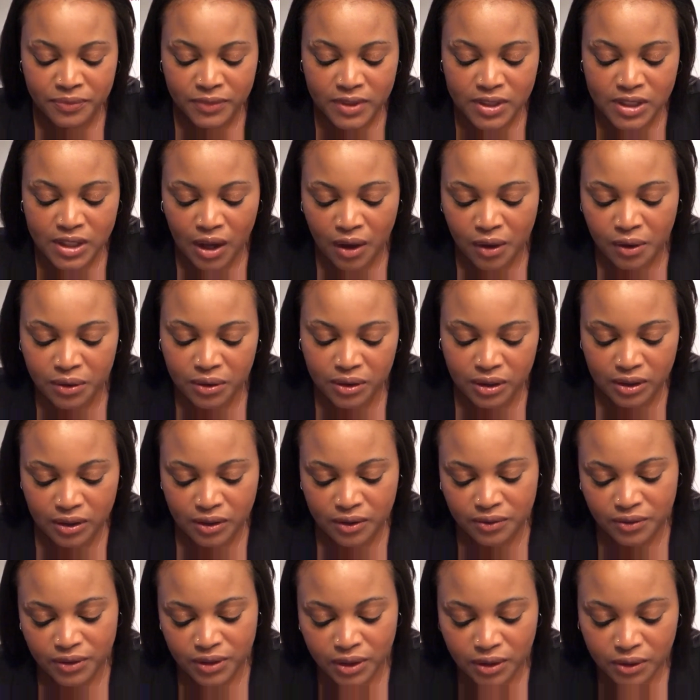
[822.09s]
So, you know,
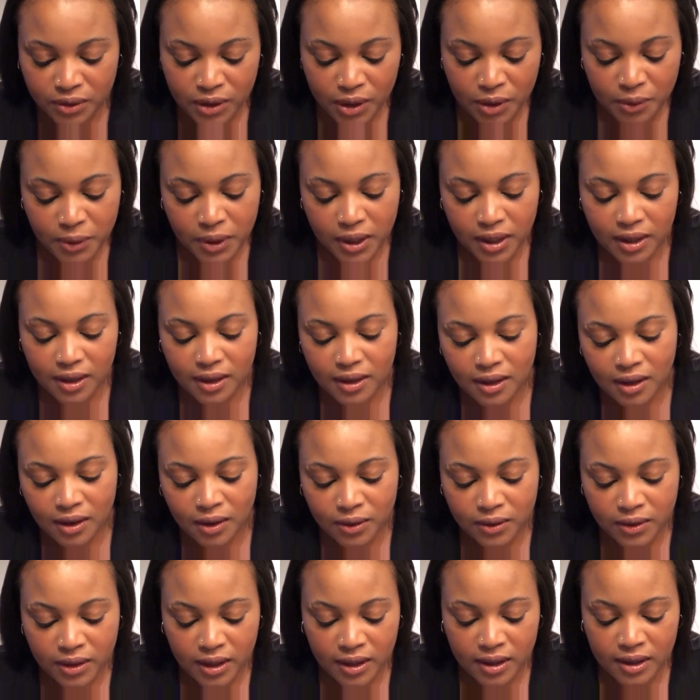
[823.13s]
if you don't know it,
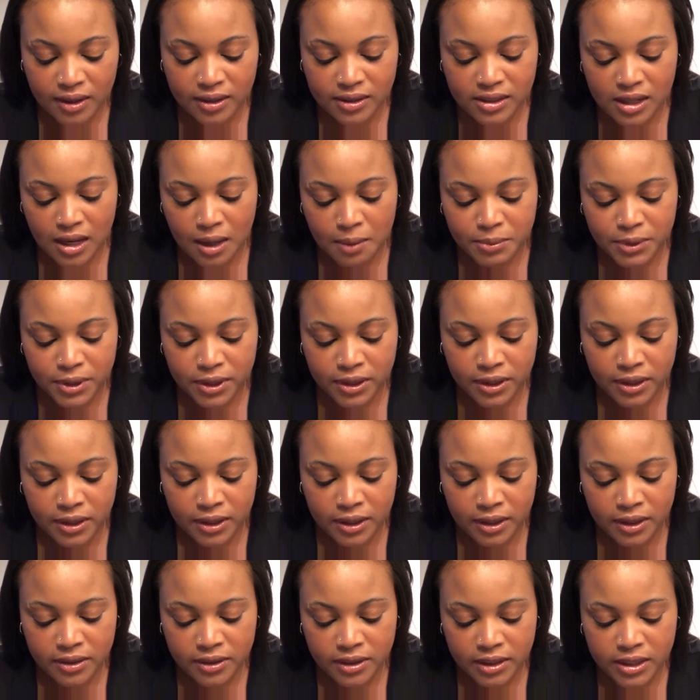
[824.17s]
go look,
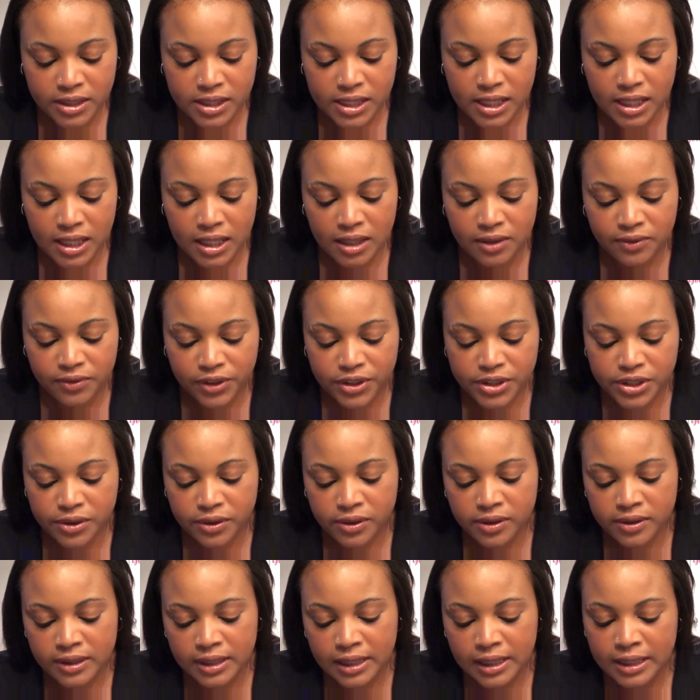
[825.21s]
chapter 13, 1
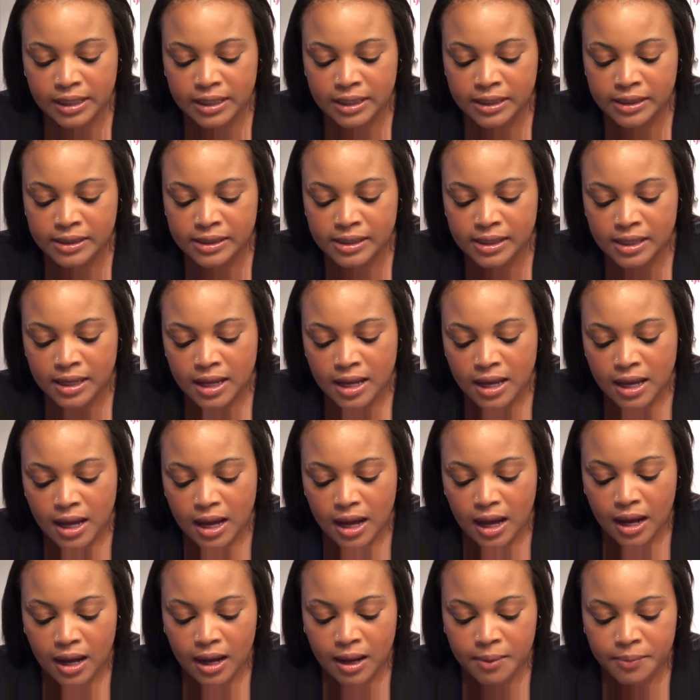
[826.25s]
Corinthians.
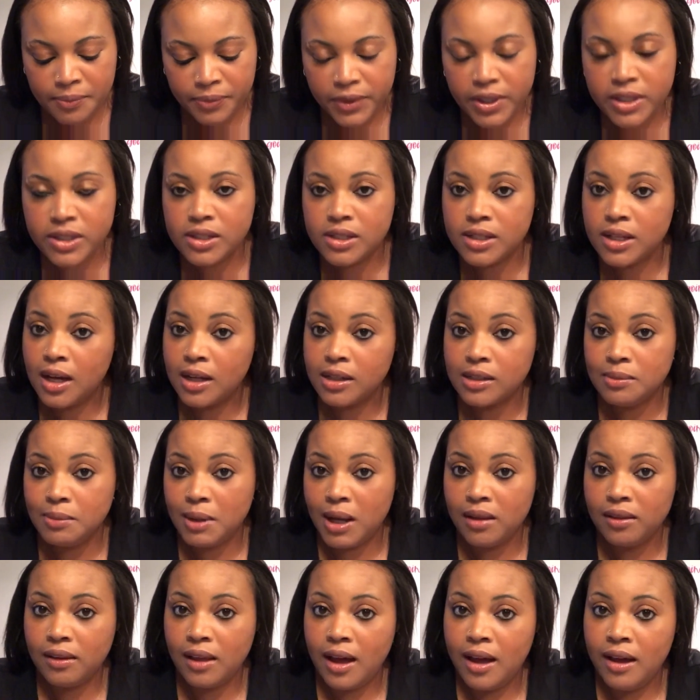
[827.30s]
It just talks
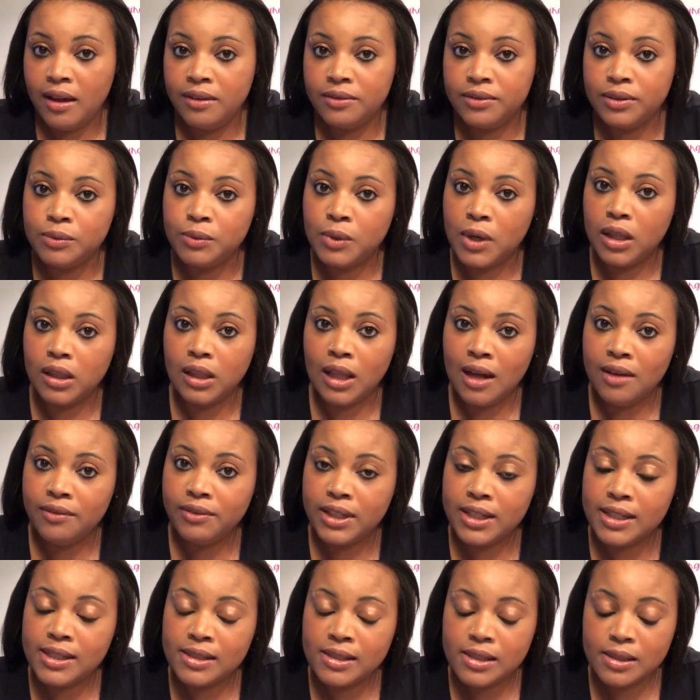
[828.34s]
about love and what love
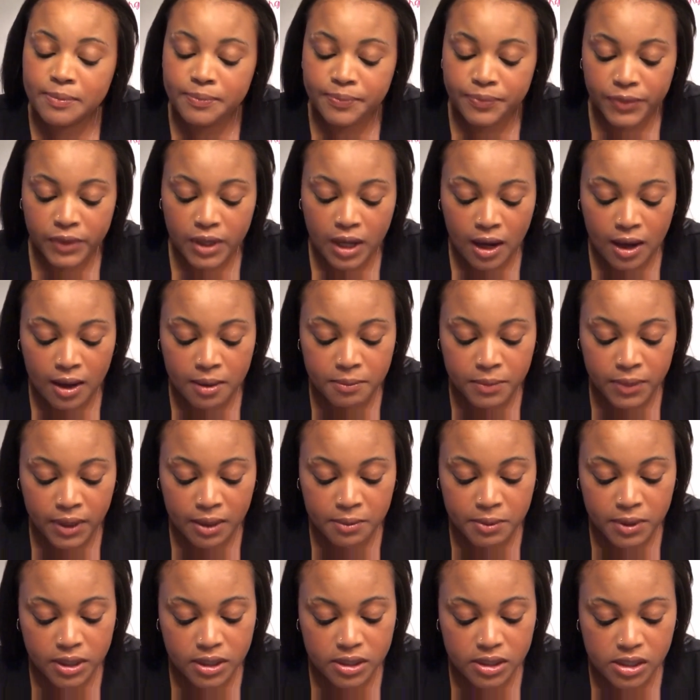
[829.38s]
is. But
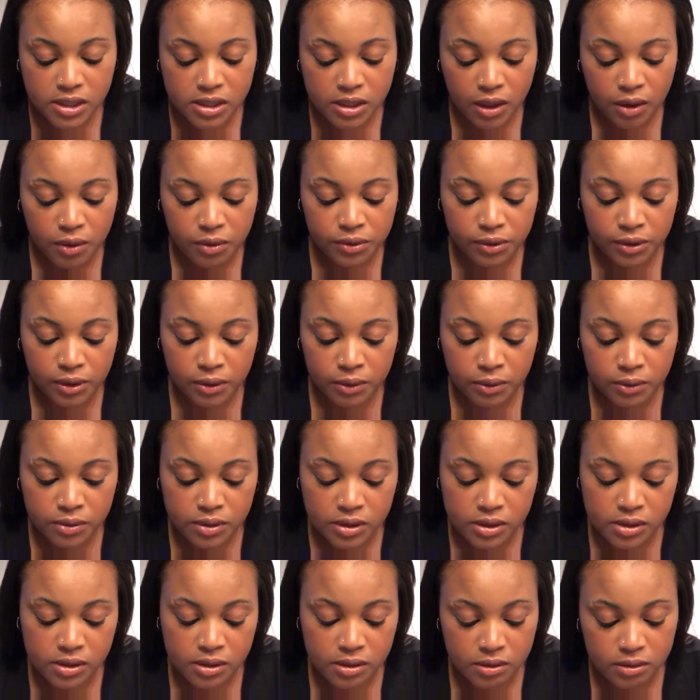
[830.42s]
I'm going to just go through,
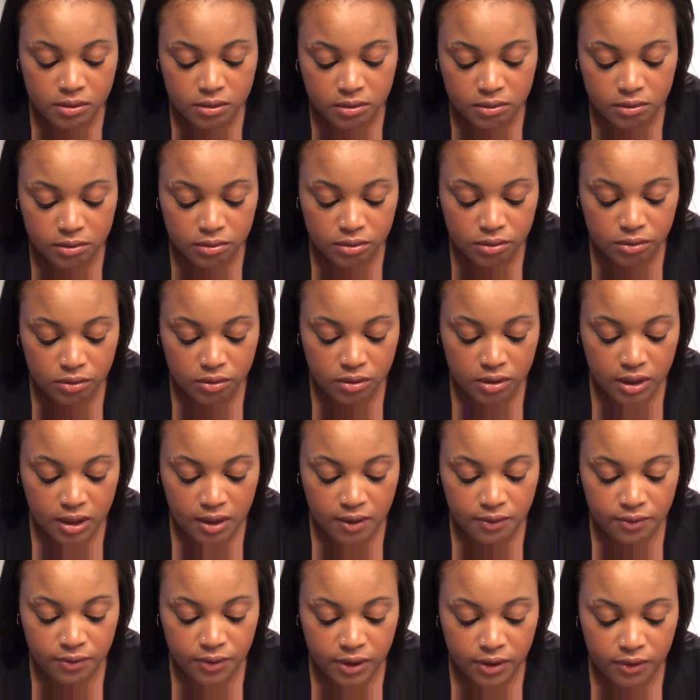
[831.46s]
just, I think
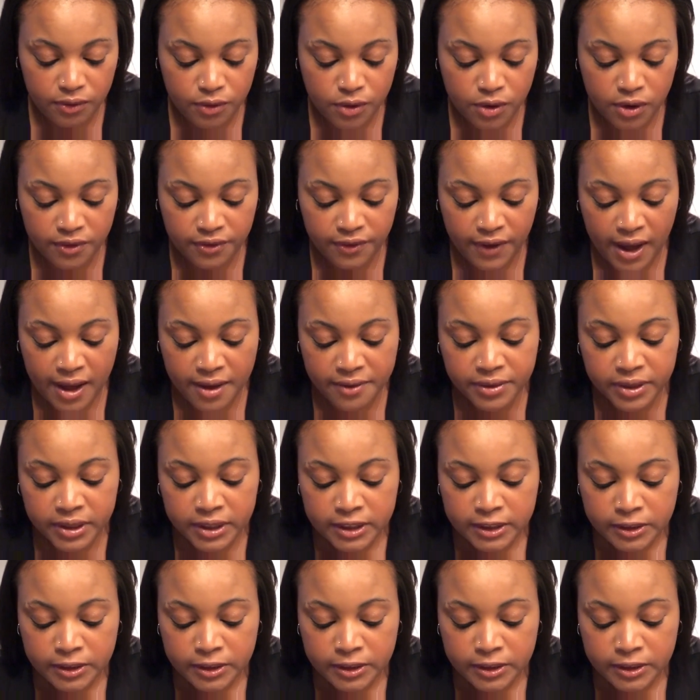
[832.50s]
I have like 4 or 5